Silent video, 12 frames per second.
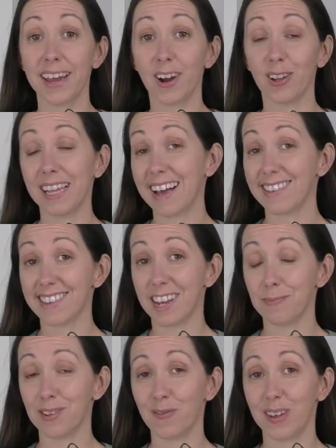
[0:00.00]
our last
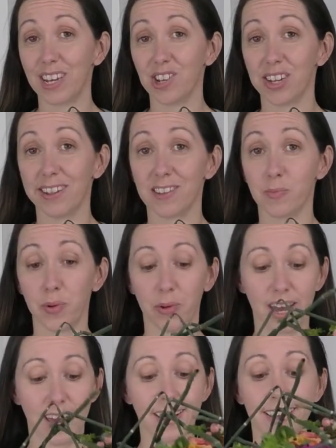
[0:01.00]
step to finishing this
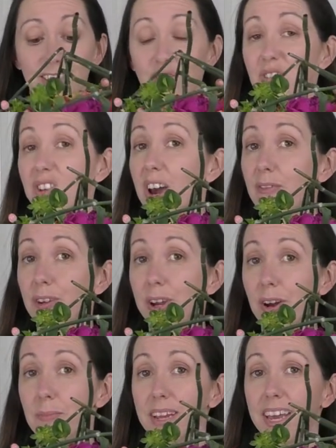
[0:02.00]
bouquet is just covering
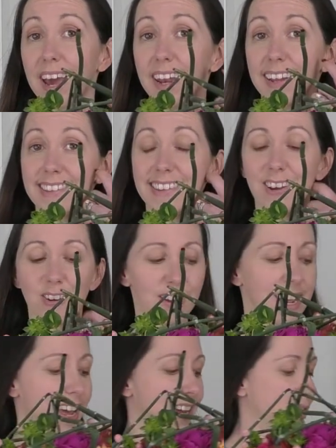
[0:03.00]
our mechanics here.
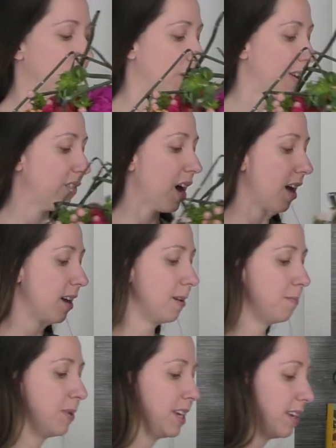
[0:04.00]
So I've got
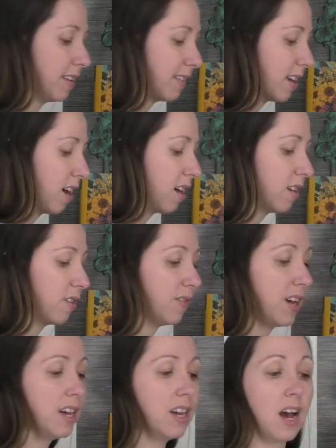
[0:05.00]
a piece of
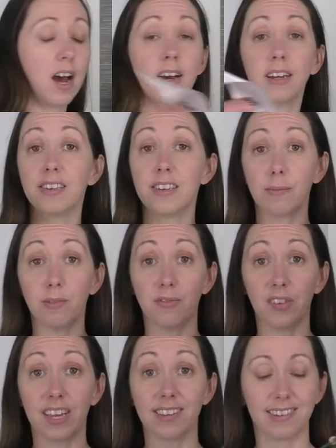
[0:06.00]

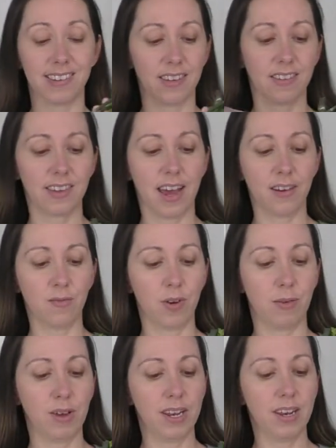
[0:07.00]
double-faced satin
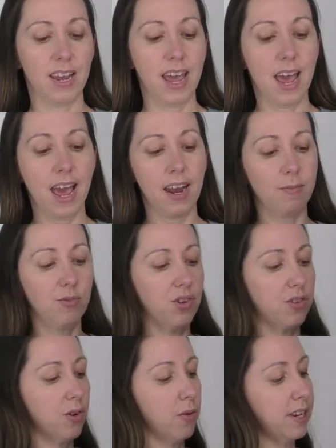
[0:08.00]
ribbon, and I'm
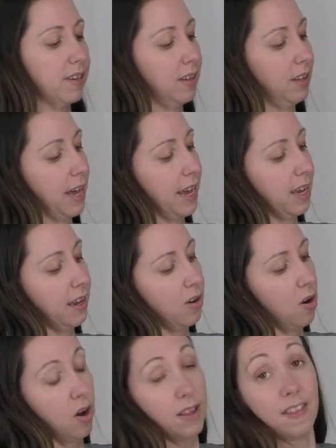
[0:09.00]
just going to lay
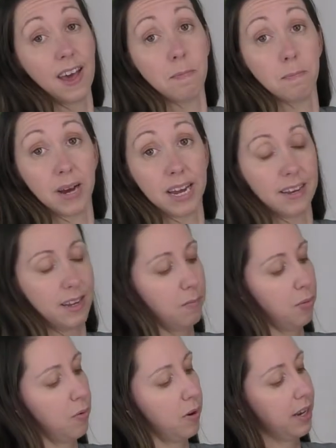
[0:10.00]
it on that binding
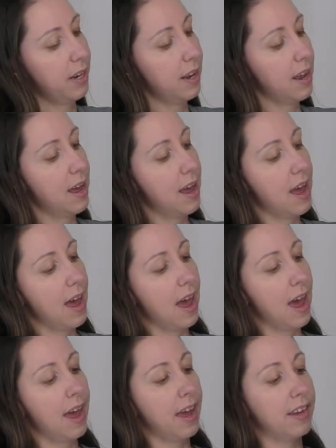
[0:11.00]
point
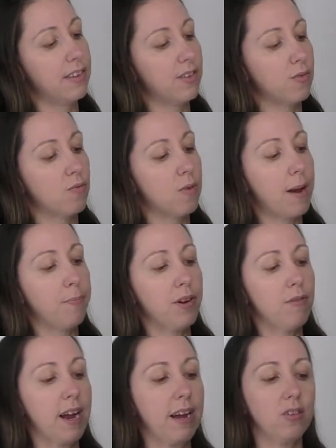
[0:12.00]
and wrap it
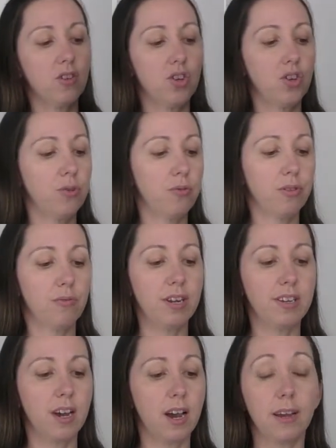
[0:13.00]
around 2 or 3
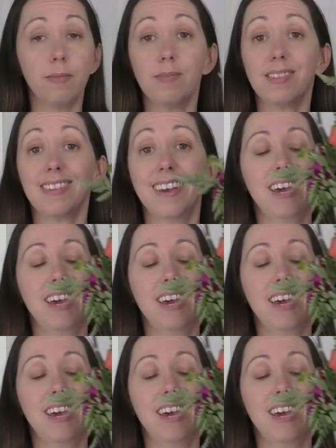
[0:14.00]
times